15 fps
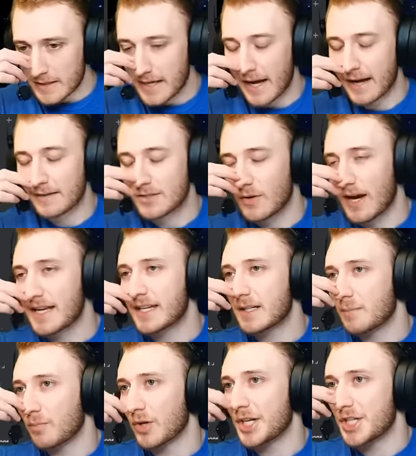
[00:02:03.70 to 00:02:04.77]
Yeah, so I can
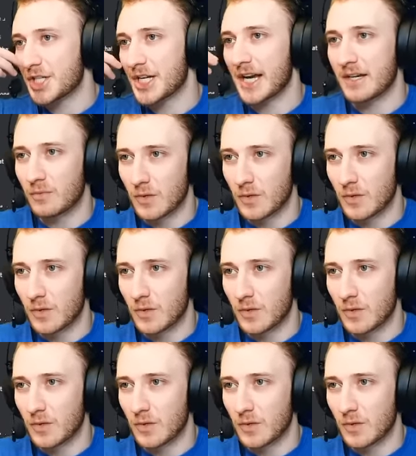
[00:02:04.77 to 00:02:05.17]
appreciate